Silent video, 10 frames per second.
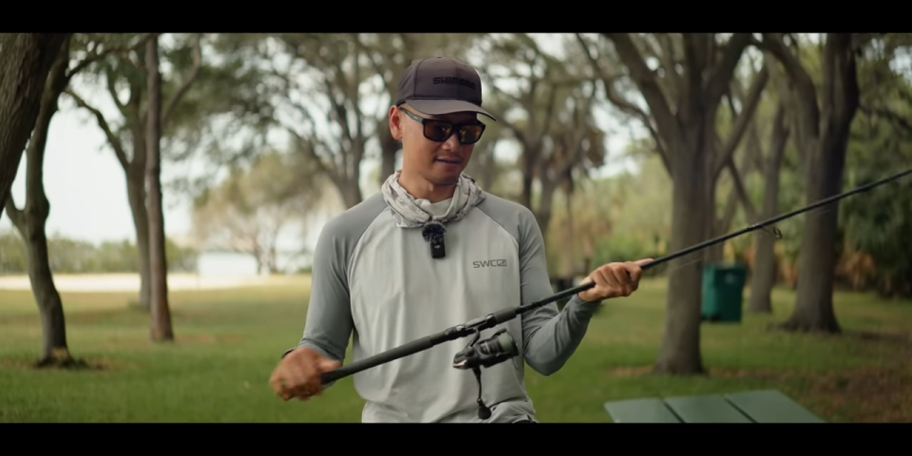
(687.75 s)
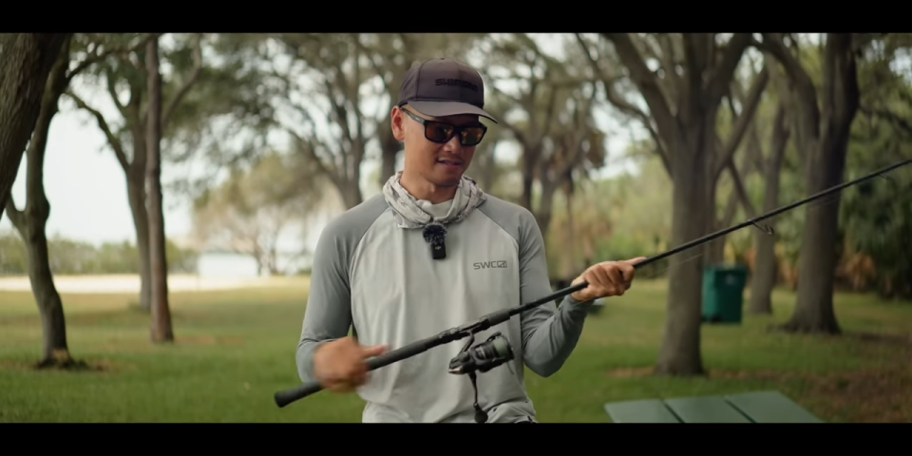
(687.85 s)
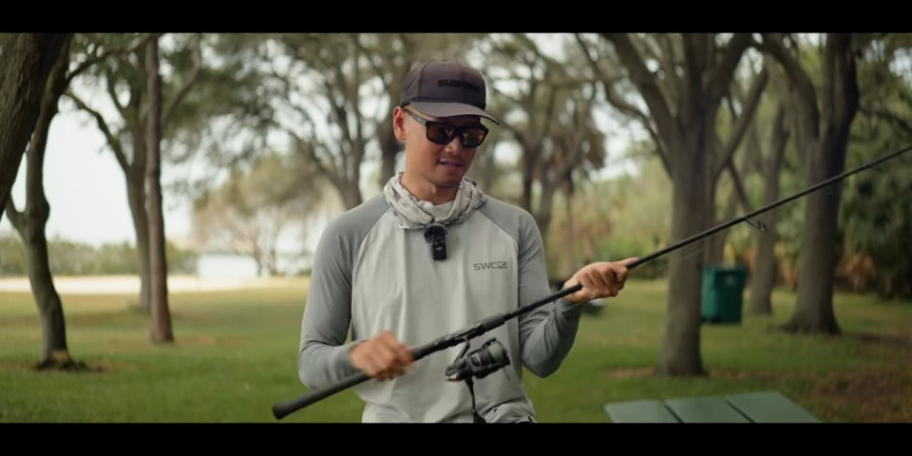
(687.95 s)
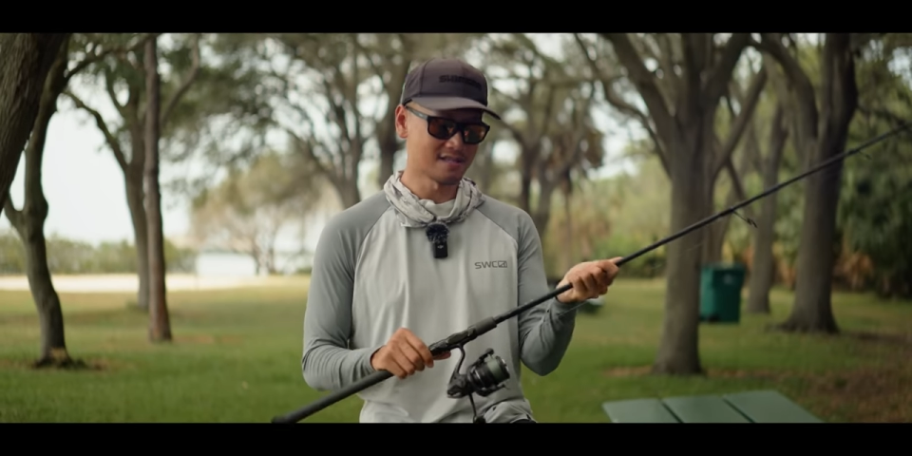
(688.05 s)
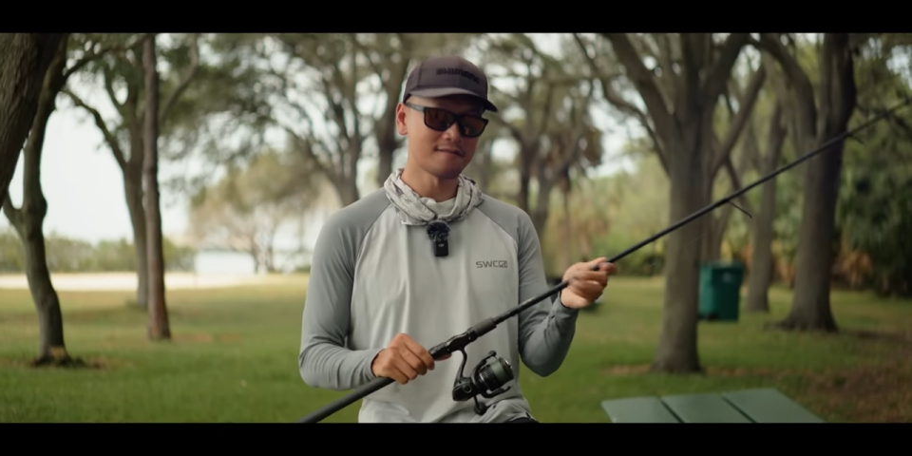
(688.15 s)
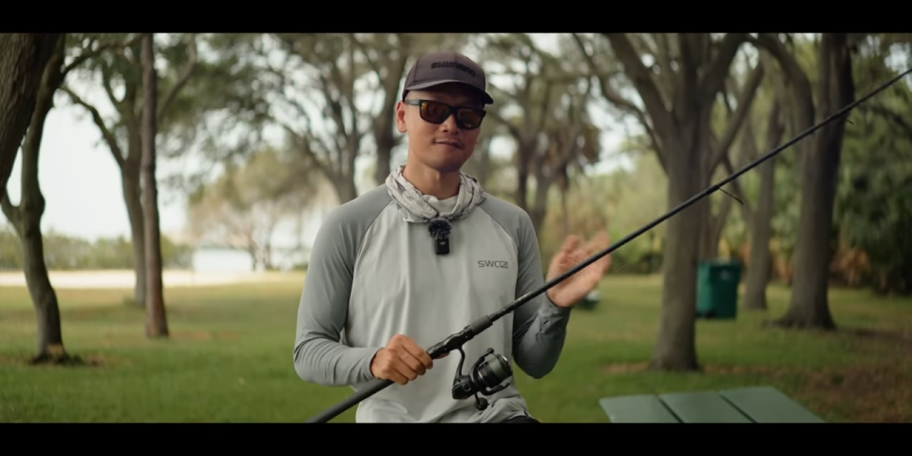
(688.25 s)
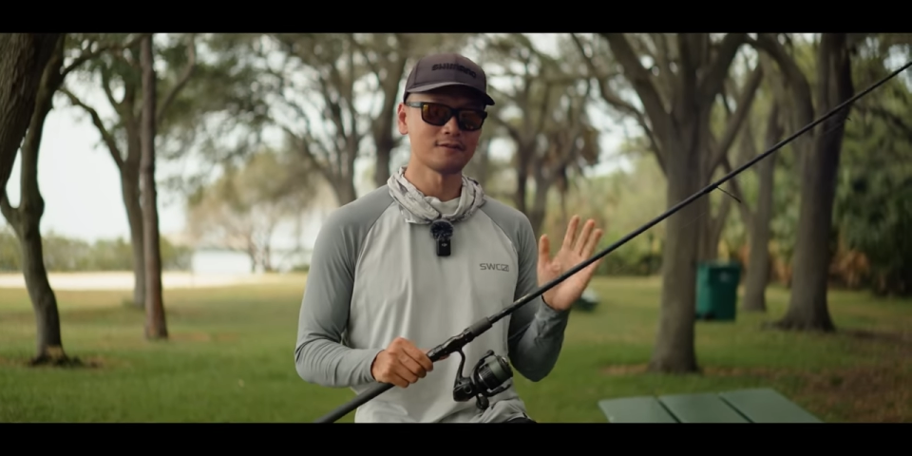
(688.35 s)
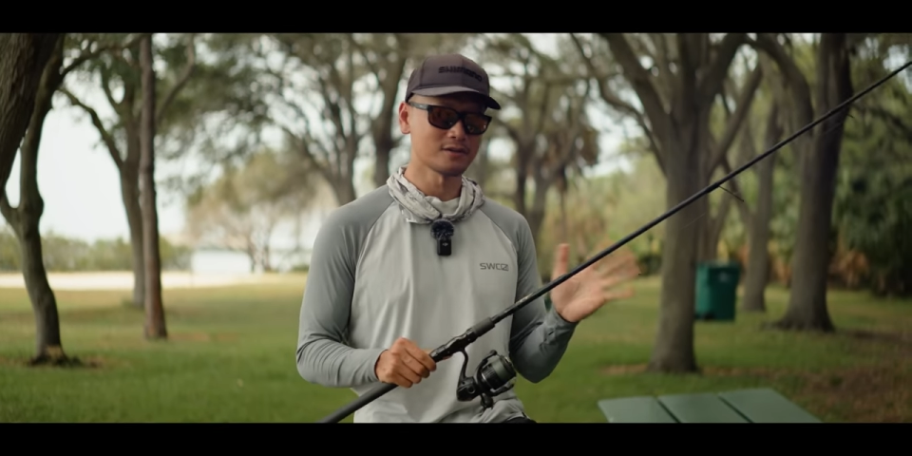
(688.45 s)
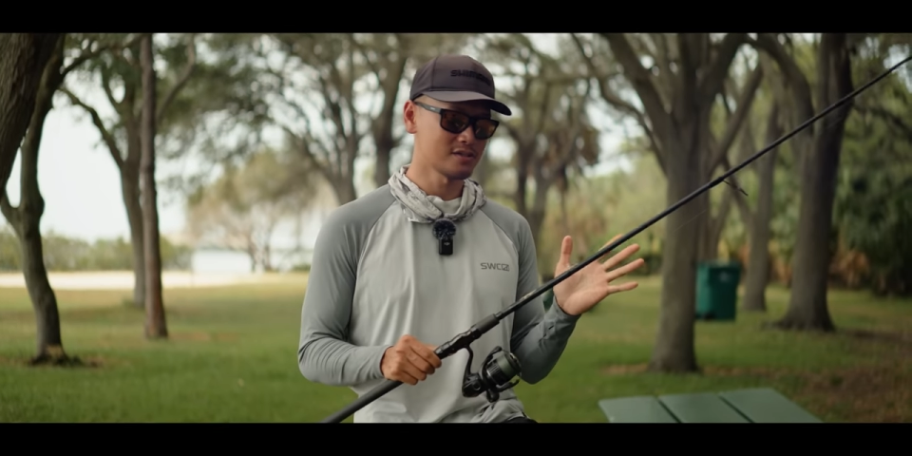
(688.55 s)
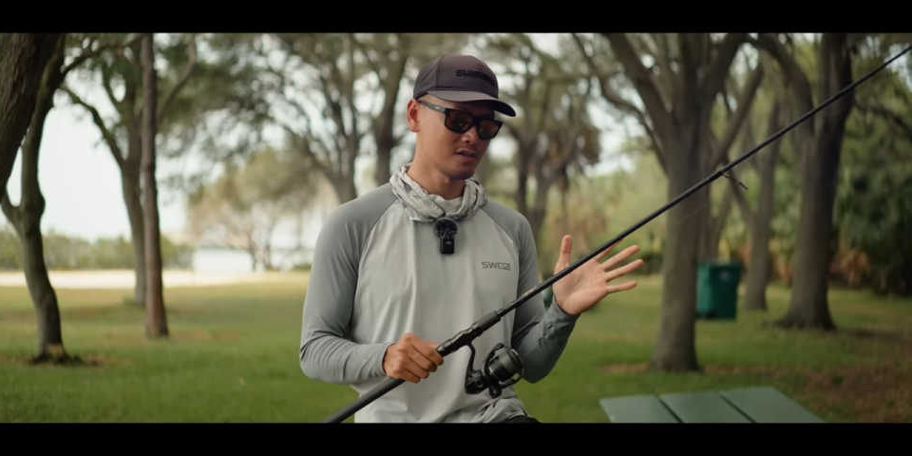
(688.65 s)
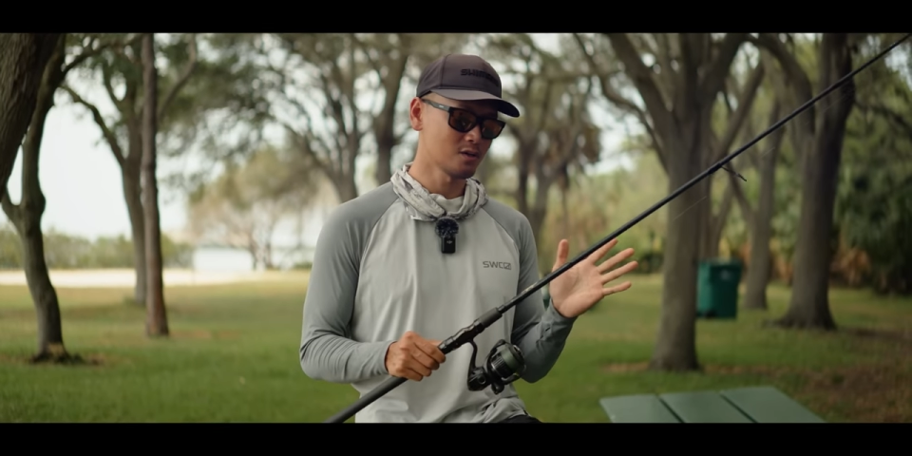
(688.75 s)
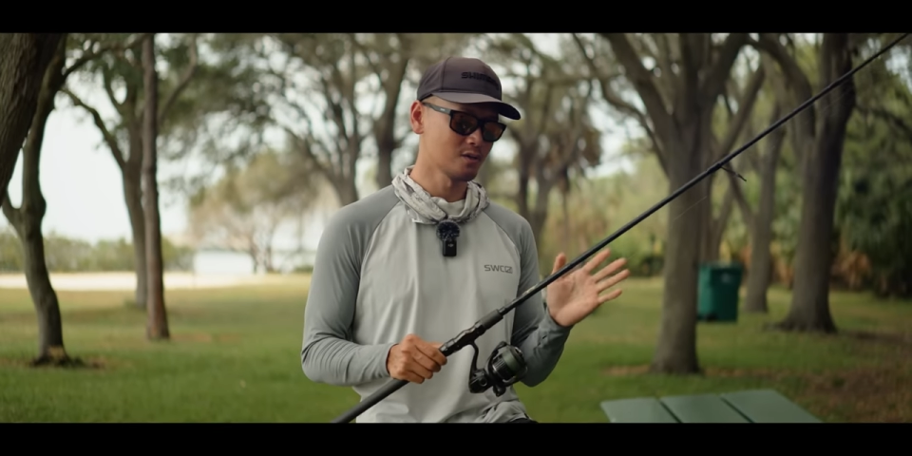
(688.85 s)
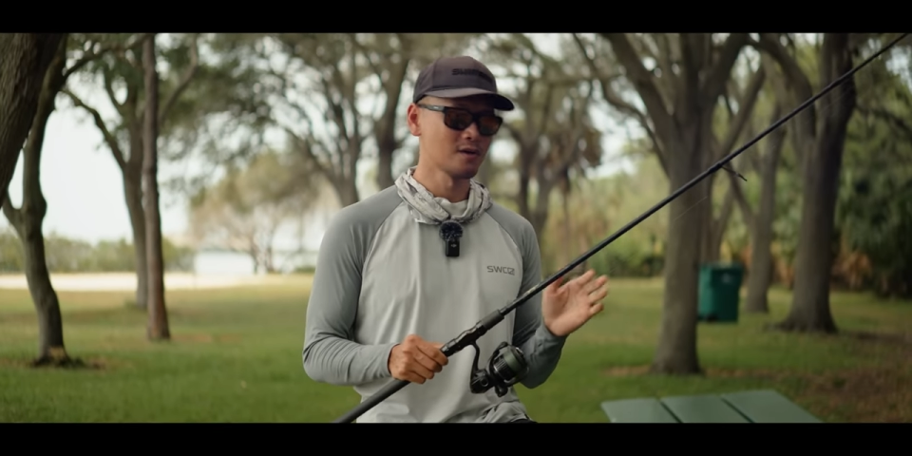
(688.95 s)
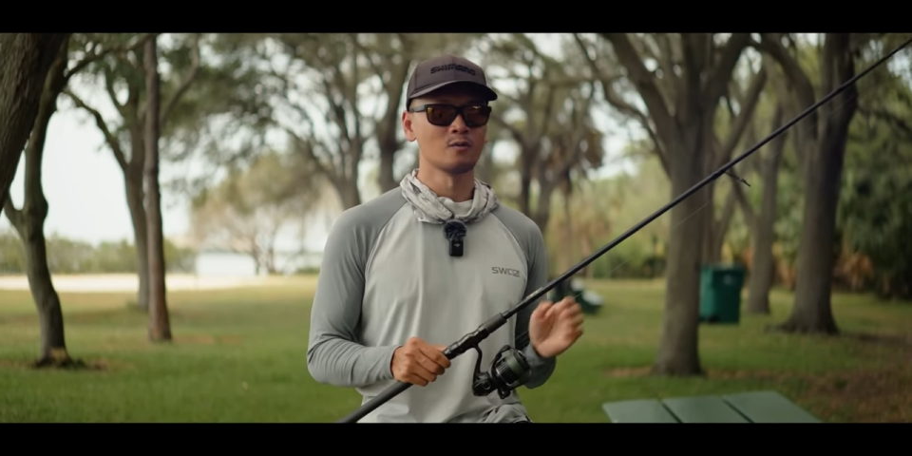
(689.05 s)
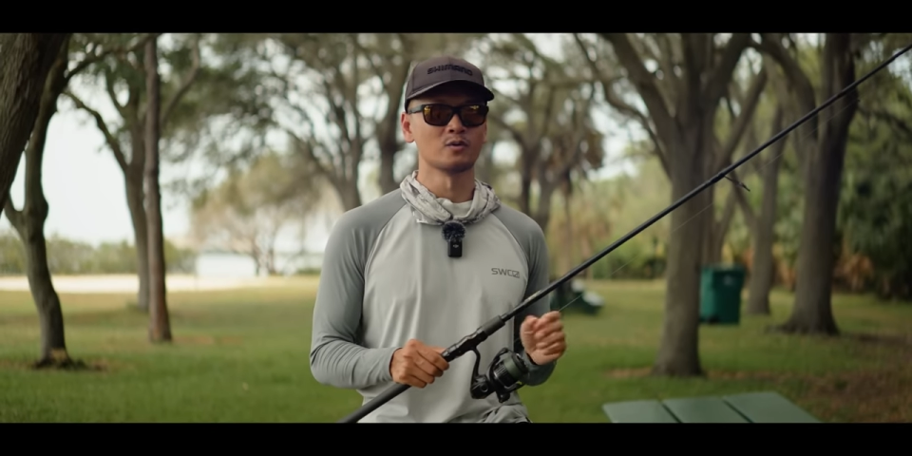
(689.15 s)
It's a 7'2",